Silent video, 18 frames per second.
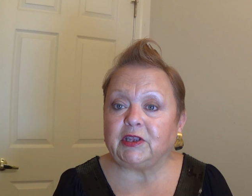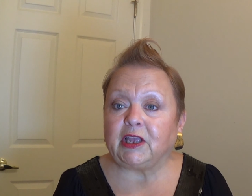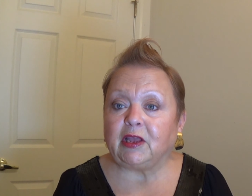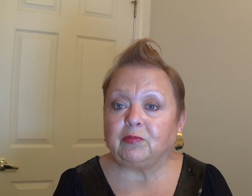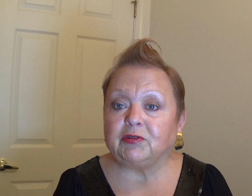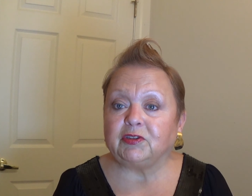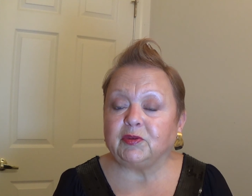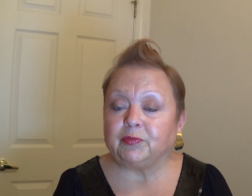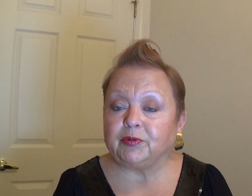be
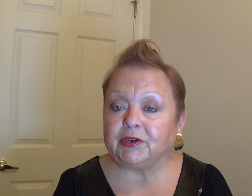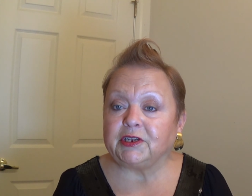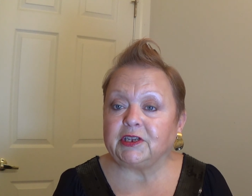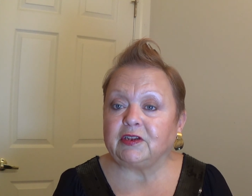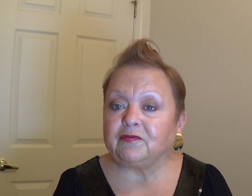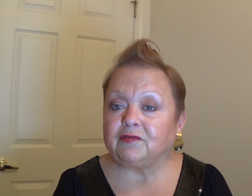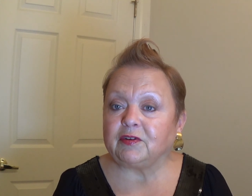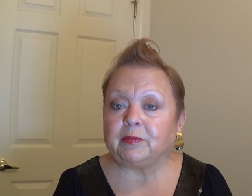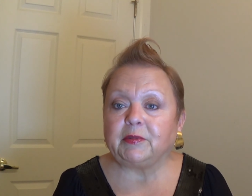able to bring
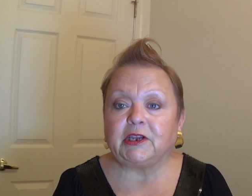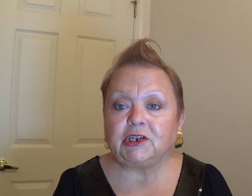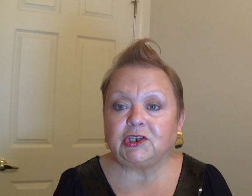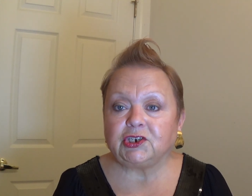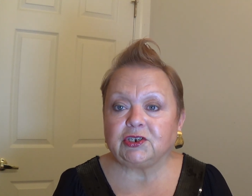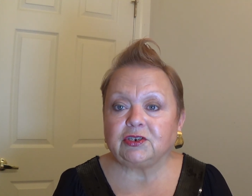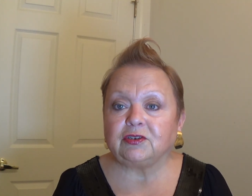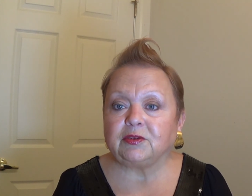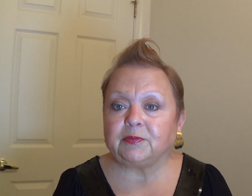
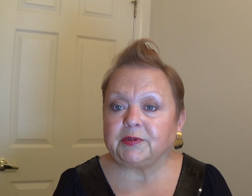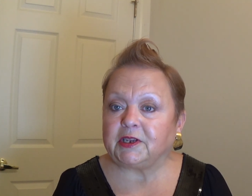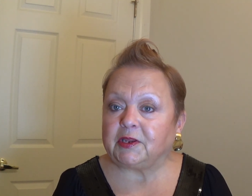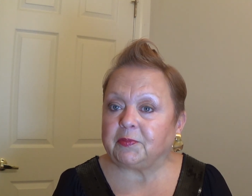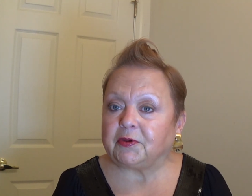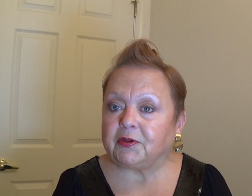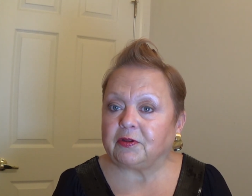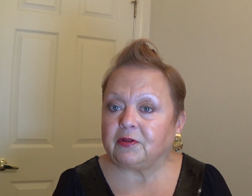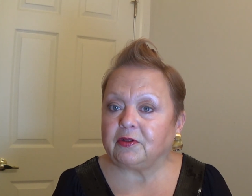information to
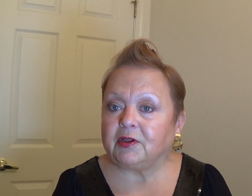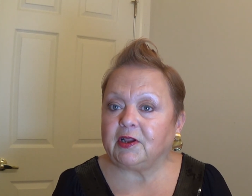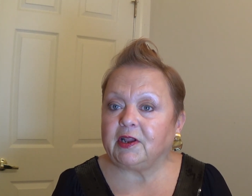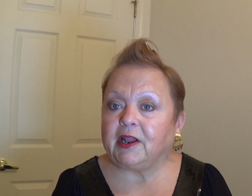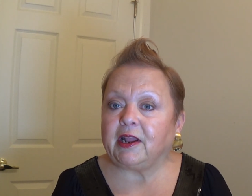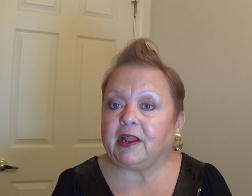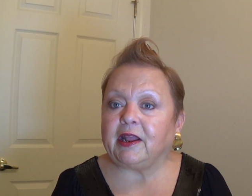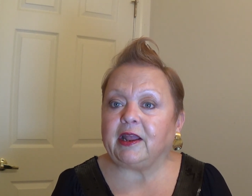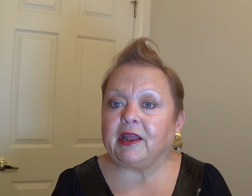people
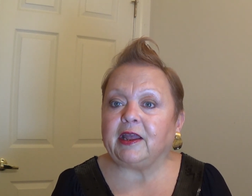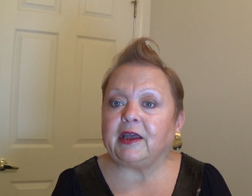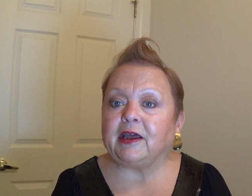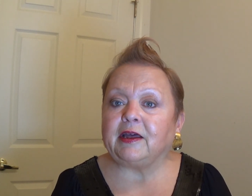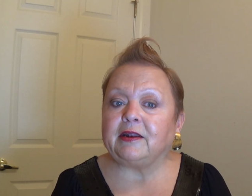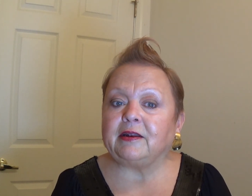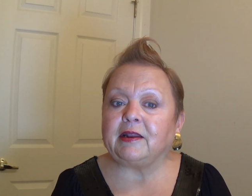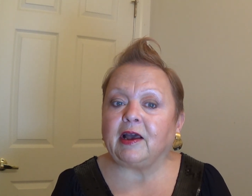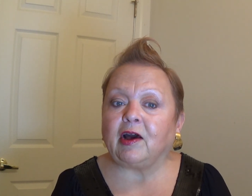
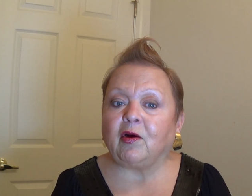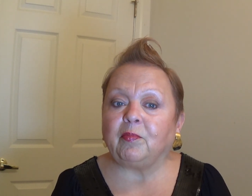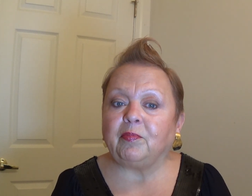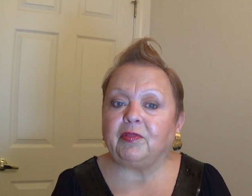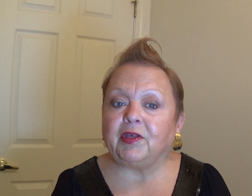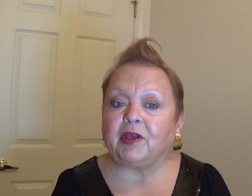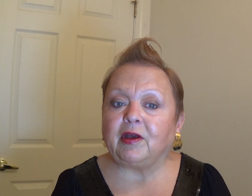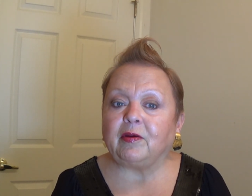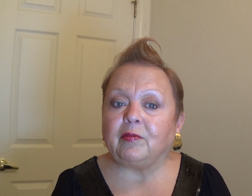and
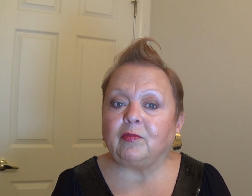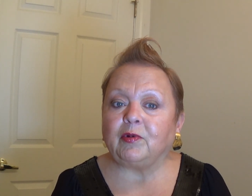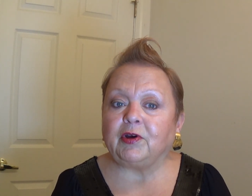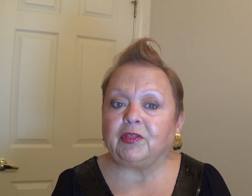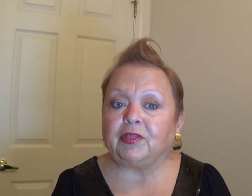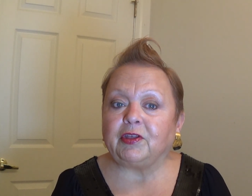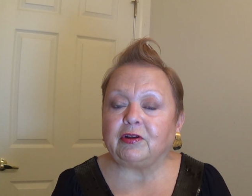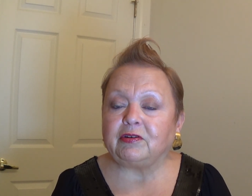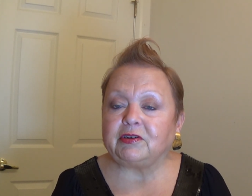help them
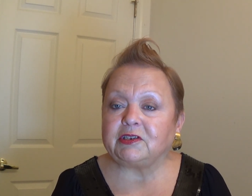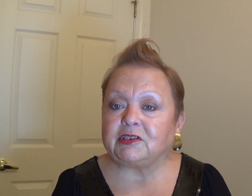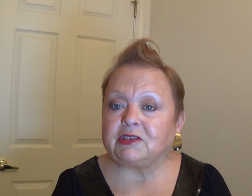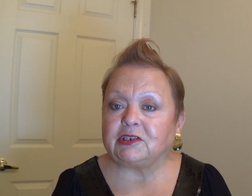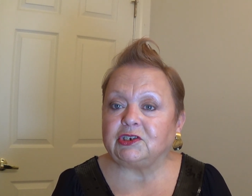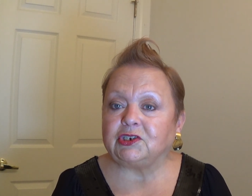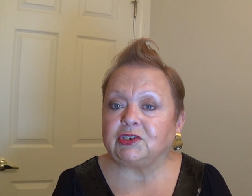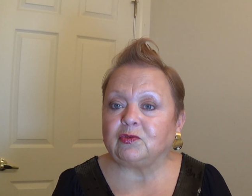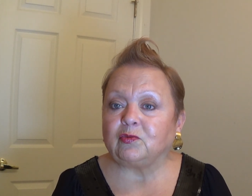with their
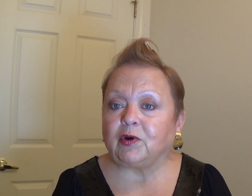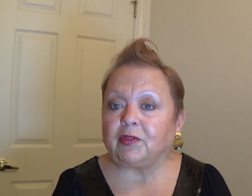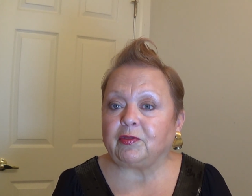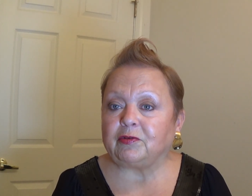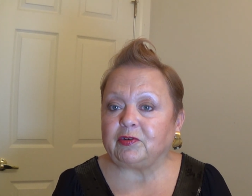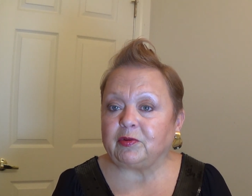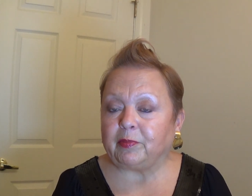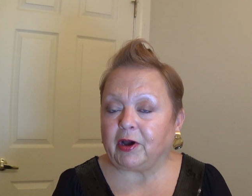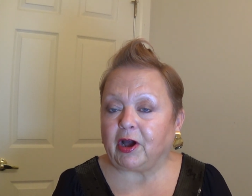decision
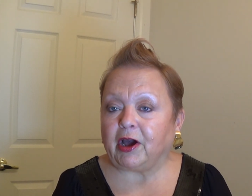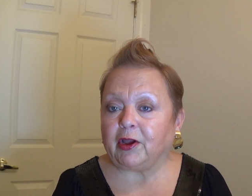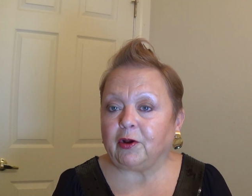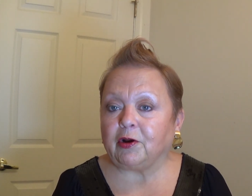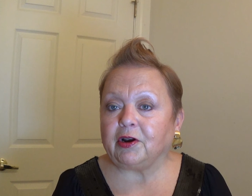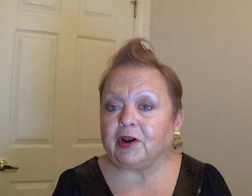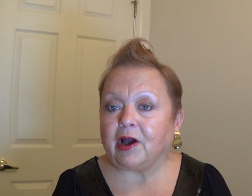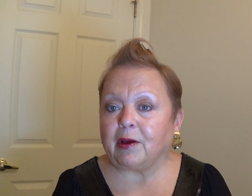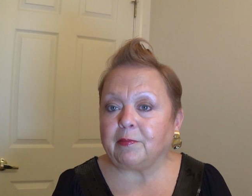whether to buy
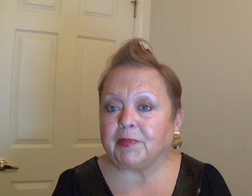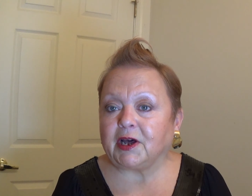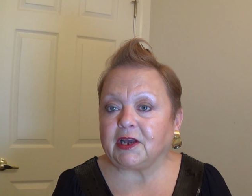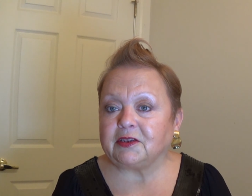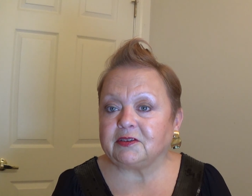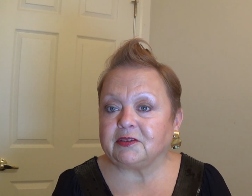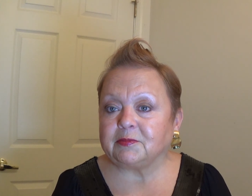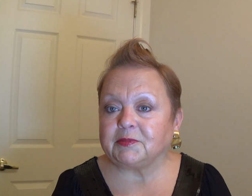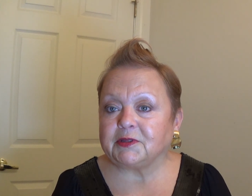or not
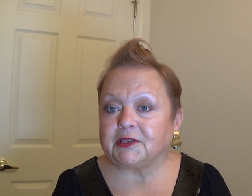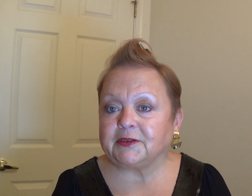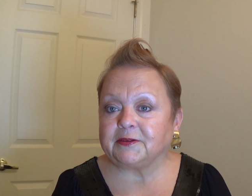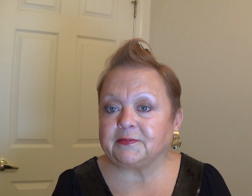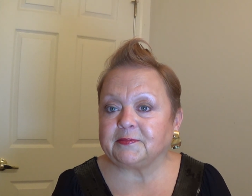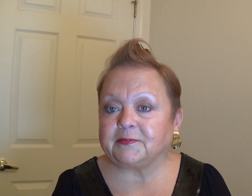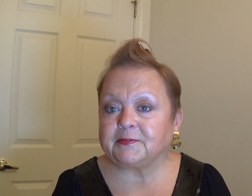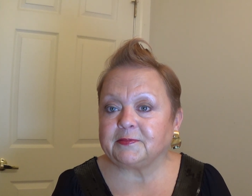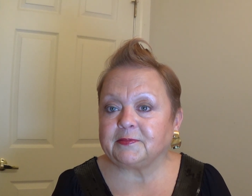buy
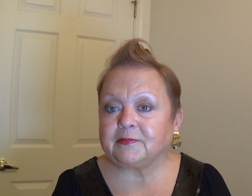something.